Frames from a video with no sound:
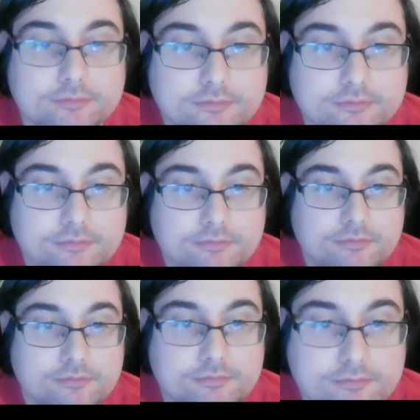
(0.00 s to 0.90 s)

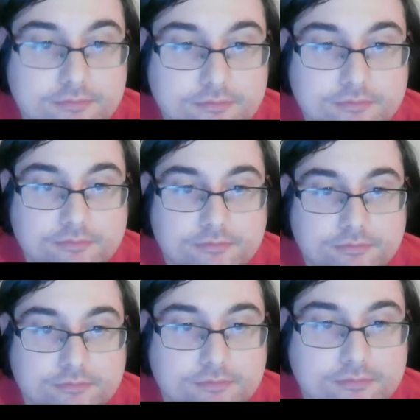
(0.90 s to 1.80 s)

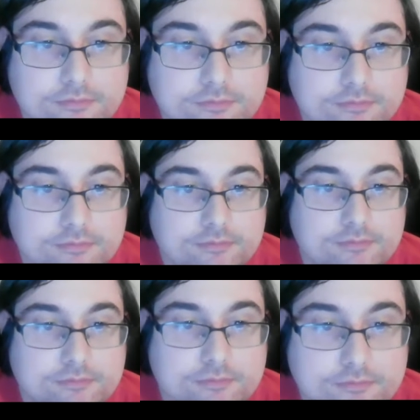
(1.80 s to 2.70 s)

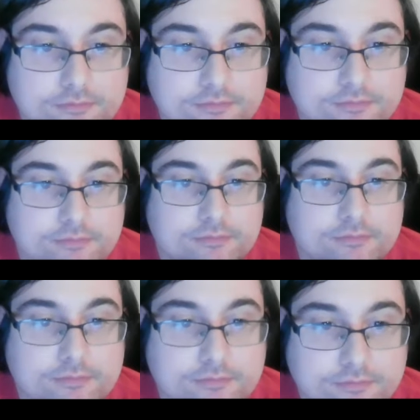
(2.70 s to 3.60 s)

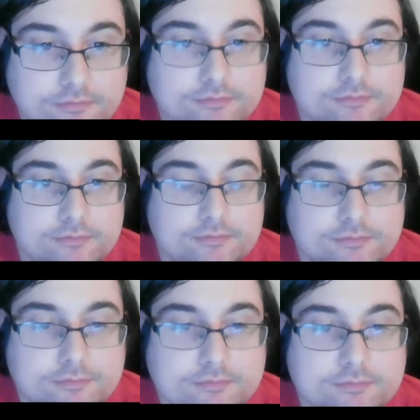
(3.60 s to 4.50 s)

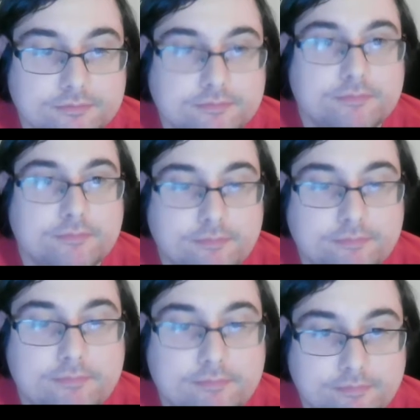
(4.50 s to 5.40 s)

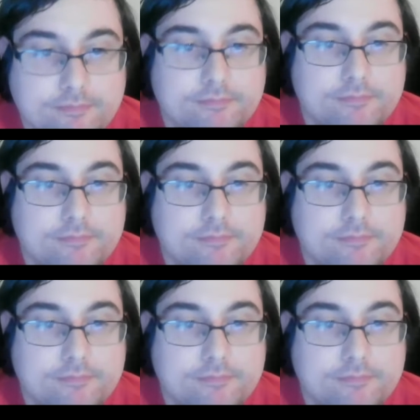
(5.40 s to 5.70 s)
(not speaking)